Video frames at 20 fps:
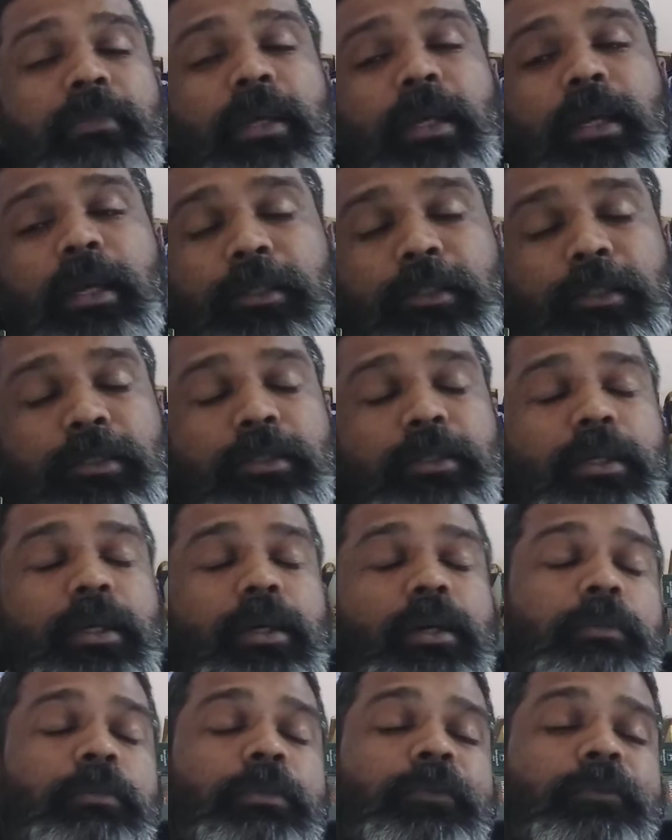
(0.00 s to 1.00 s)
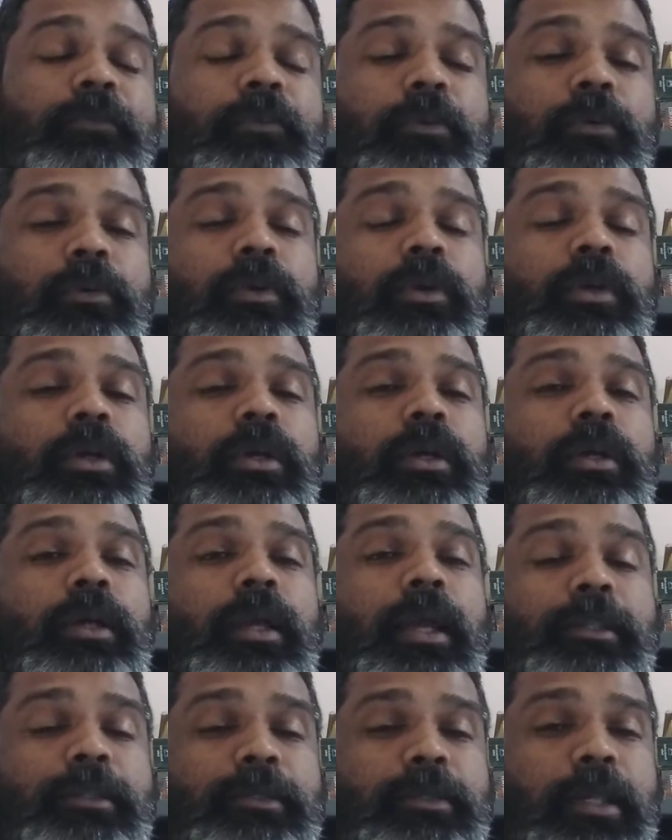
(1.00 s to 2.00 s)
As before,
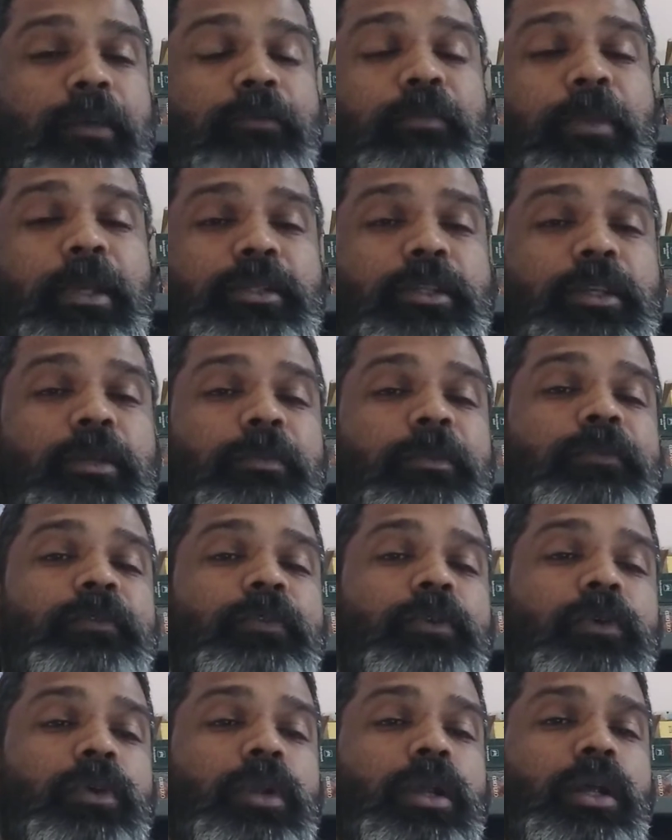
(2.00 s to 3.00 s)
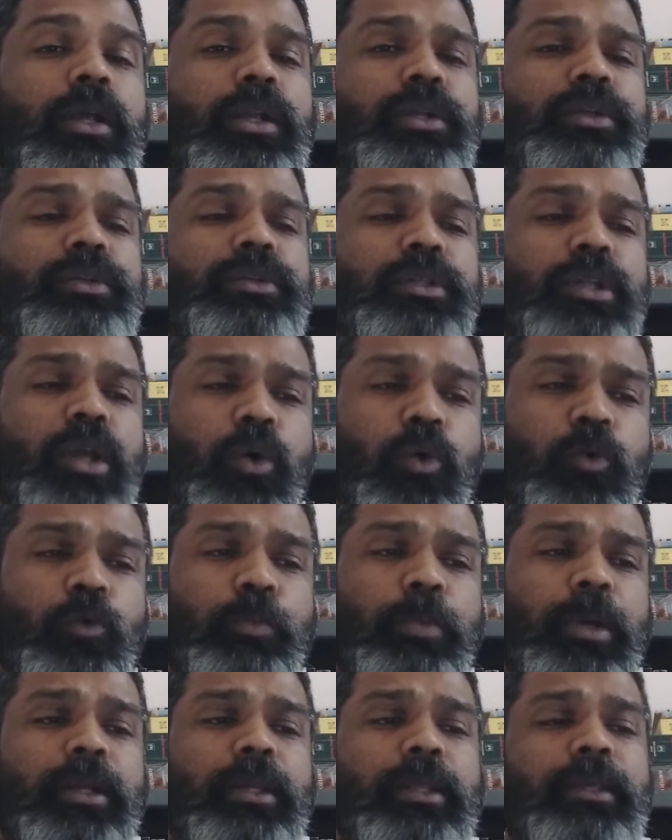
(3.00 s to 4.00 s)
as I mentioned before,
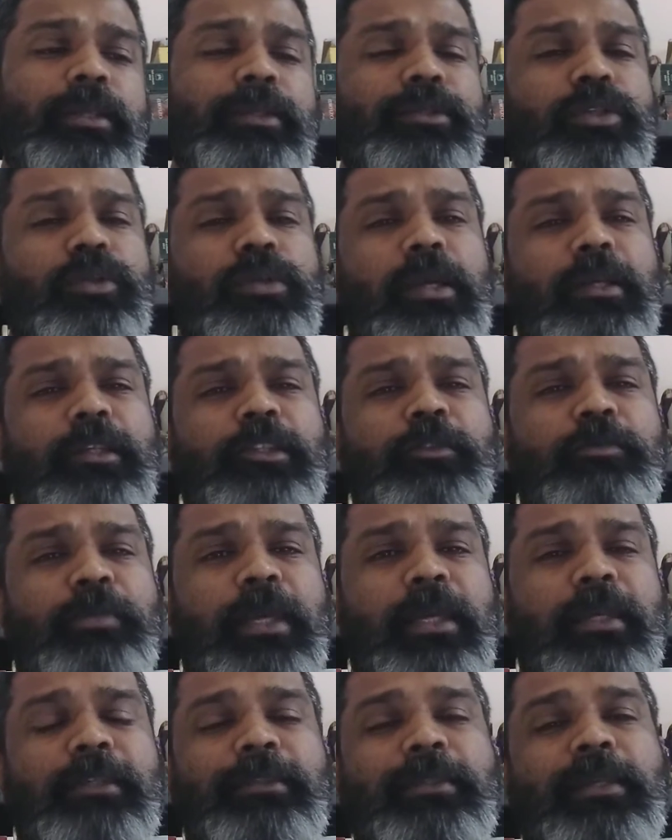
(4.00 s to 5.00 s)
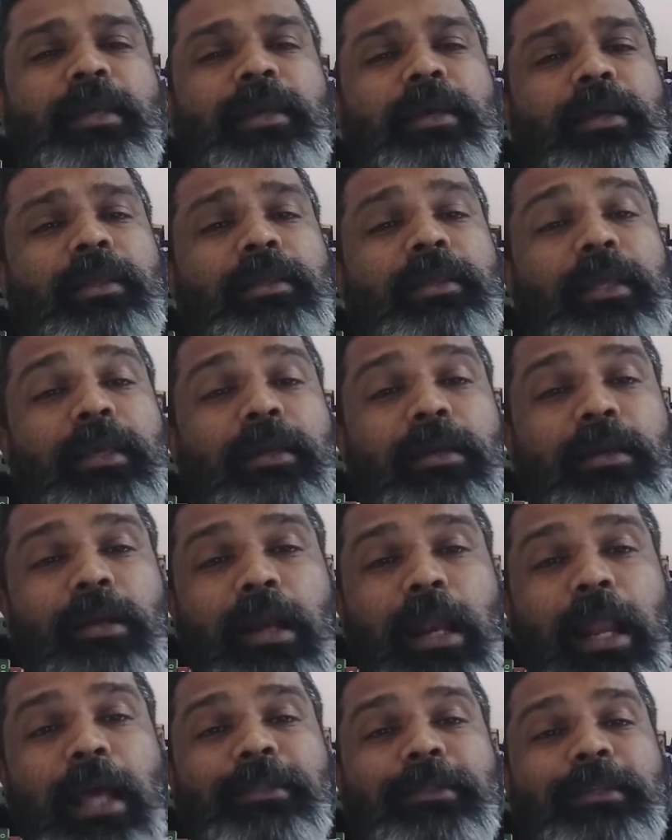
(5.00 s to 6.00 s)
nobody today speaks the
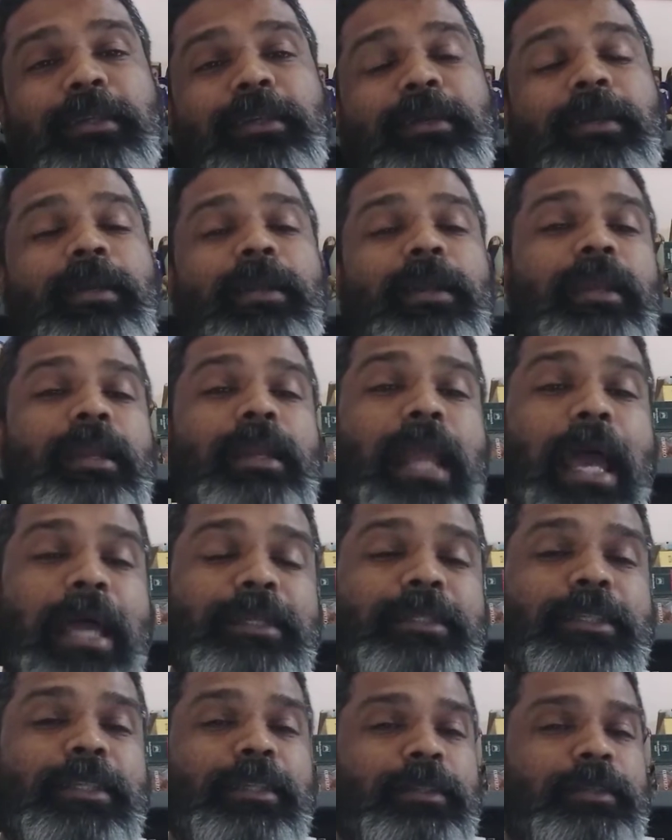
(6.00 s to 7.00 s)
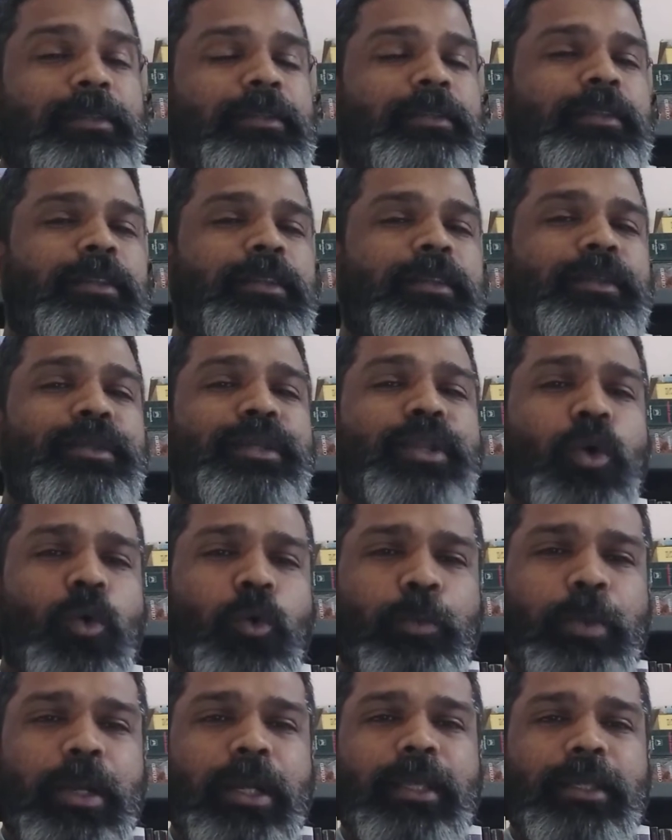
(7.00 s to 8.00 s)
classical Latin.
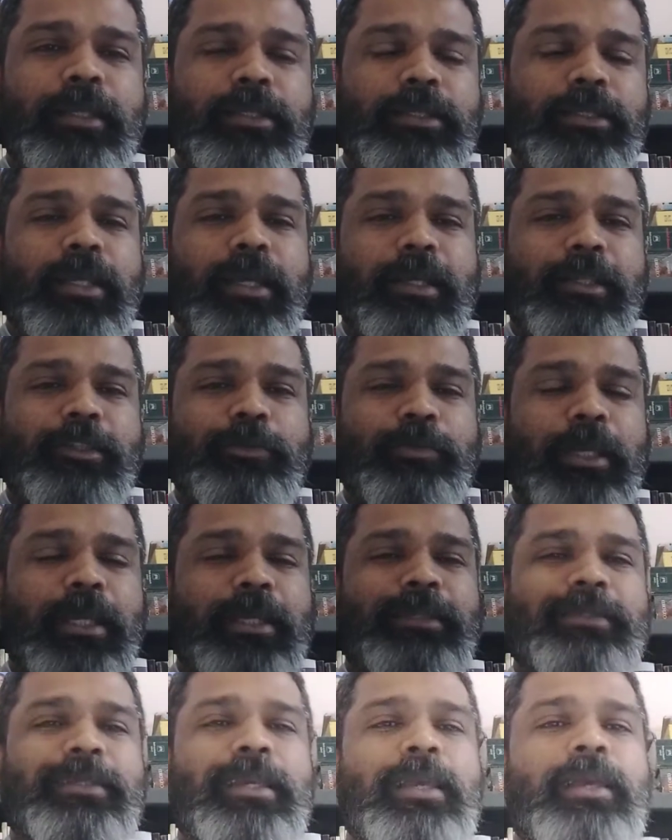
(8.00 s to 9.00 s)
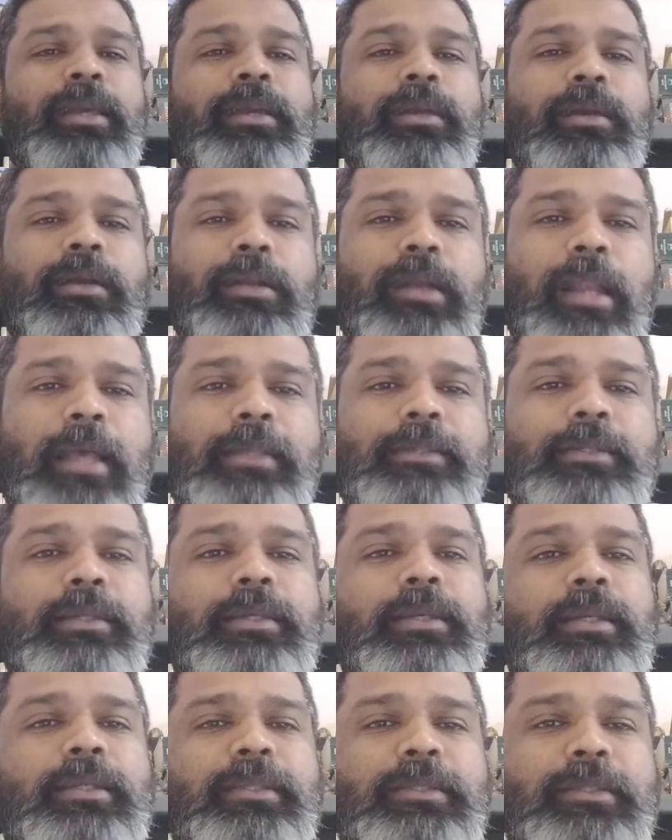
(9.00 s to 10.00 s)
Nobody today speaks
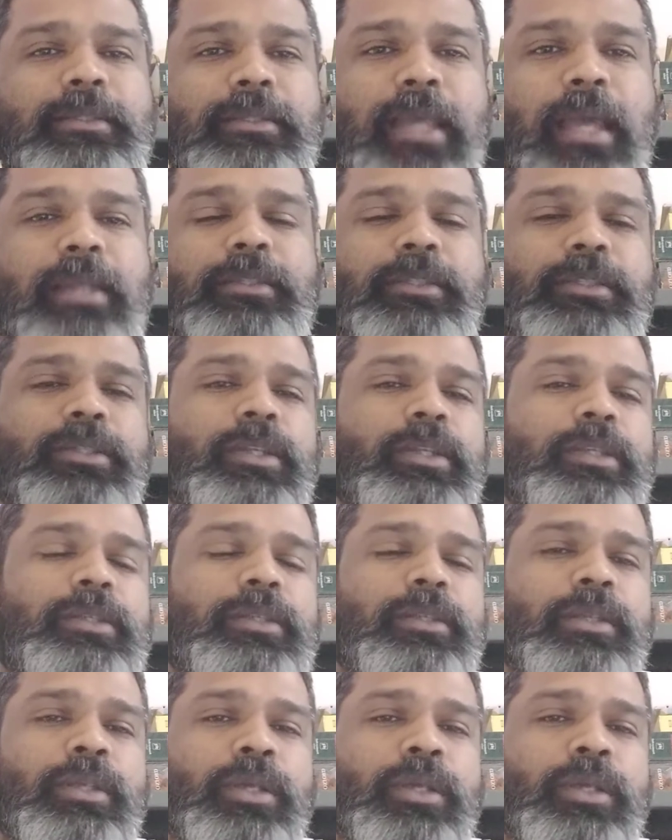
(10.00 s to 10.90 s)
classical Sanskrit